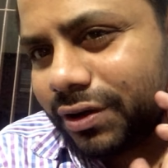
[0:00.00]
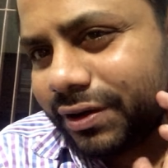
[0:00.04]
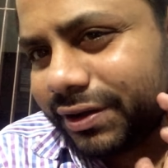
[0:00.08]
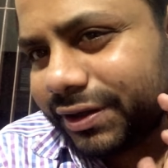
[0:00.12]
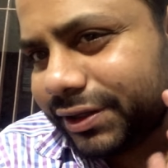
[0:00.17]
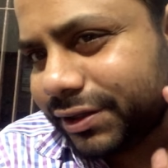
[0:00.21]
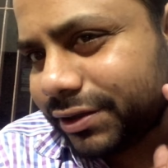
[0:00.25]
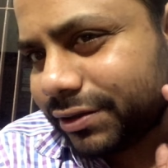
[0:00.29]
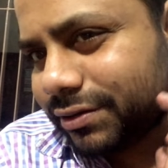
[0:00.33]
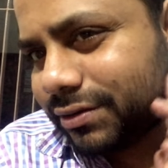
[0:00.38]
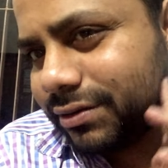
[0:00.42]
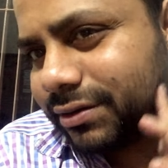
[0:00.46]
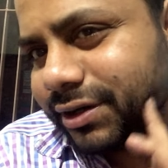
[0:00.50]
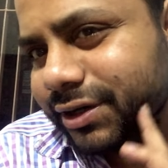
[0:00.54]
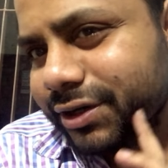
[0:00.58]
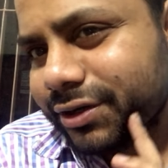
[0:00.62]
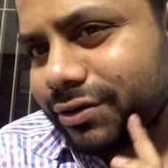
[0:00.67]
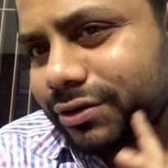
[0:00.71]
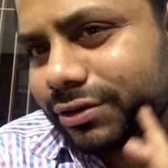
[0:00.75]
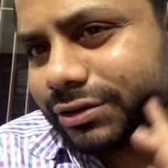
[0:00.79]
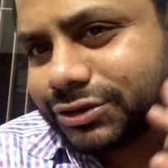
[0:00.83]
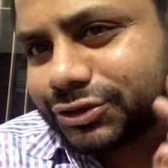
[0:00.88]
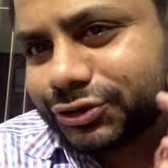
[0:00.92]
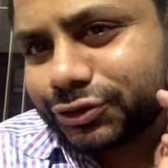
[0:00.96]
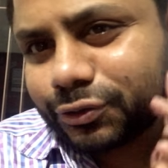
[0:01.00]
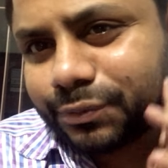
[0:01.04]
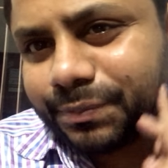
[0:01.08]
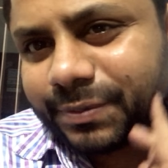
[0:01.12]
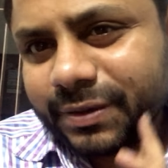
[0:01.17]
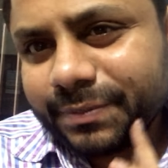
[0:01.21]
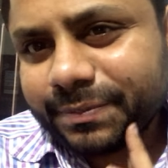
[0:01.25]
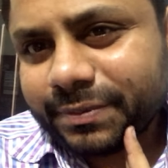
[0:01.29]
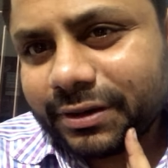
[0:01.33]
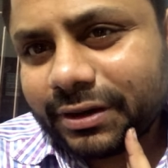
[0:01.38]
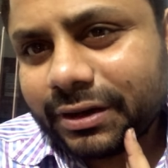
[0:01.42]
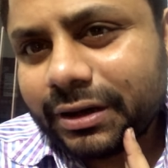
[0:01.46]
Here also
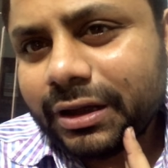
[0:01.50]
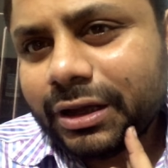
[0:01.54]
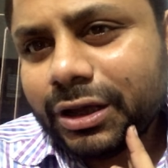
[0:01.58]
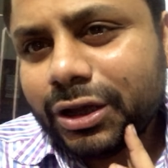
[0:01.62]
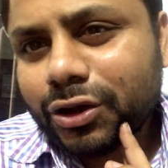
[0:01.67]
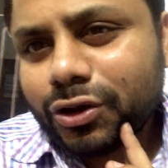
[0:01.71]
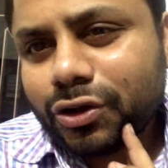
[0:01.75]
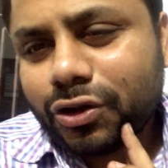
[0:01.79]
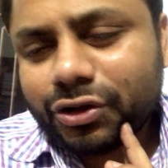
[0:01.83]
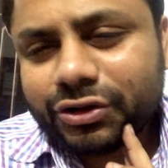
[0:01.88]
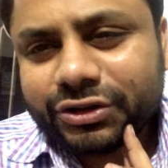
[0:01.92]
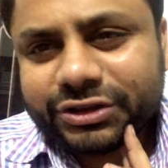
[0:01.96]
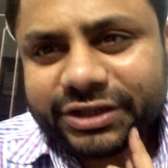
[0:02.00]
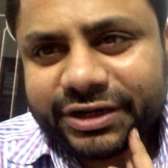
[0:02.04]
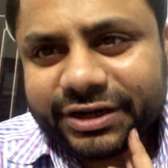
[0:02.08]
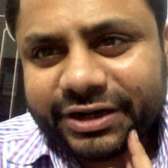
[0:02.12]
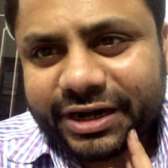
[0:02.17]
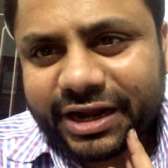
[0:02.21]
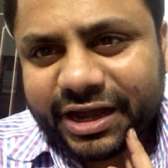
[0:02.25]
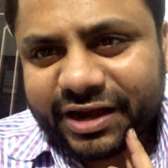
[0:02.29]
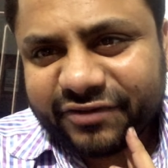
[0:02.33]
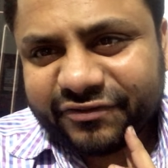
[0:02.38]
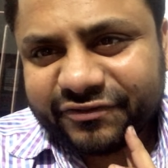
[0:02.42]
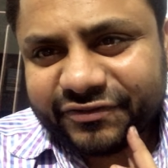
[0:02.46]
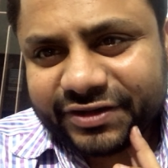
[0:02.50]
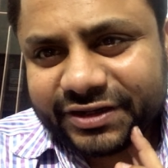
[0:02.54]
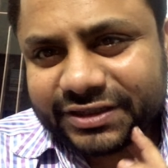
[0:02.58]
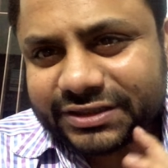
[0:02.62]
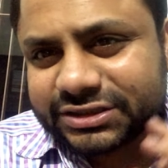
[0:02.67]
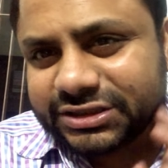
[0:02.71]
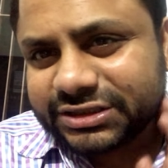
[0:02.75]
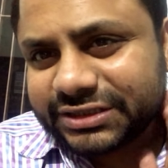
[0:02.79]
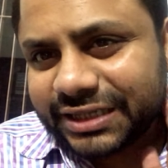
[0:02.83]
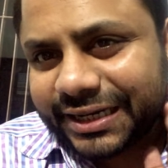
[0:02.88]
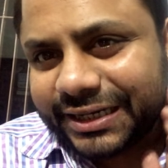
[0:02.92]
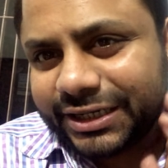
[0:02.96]
people on the left
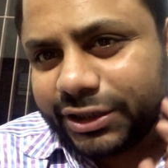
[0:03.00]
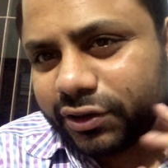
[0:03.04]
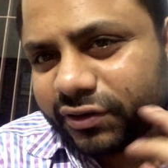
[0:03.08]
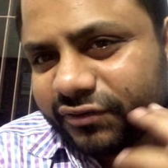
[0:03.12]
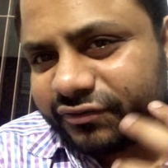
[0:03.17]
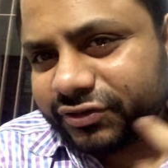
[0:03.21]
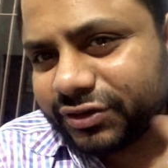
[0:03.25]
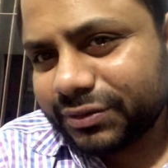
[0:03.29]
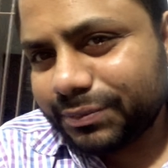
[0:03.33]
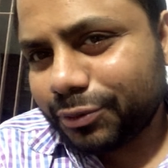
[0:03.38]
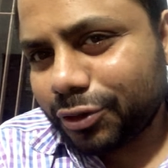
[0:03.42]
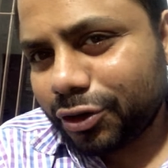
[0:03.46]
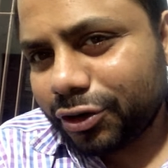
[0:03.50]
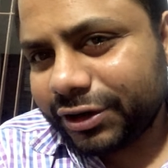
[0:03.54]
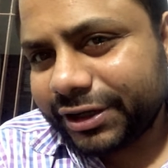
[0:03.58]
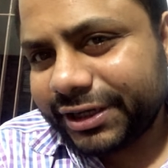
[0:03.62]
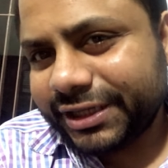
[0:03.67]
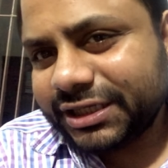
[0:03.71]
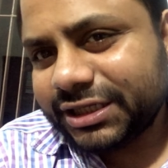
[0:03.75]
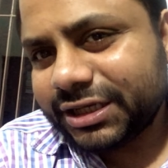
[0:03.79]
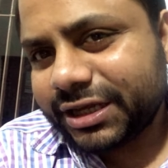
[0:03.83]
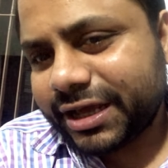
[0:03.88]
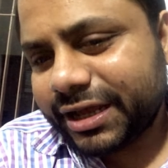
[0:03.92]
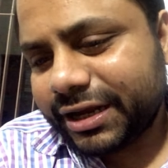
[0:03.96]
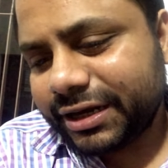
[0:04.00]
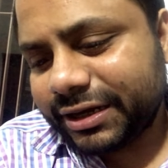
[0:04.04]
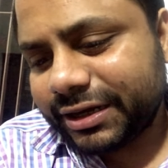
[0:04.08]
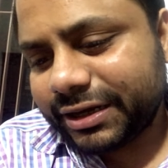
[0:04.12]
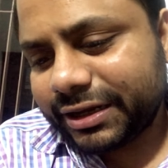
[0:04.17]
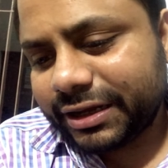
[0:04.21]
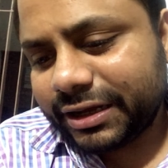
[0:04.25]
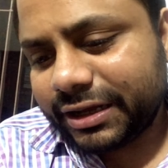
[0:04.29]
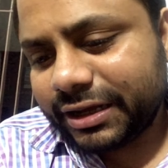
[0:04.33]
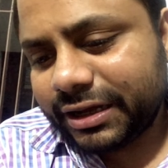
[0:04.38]
side of the body, and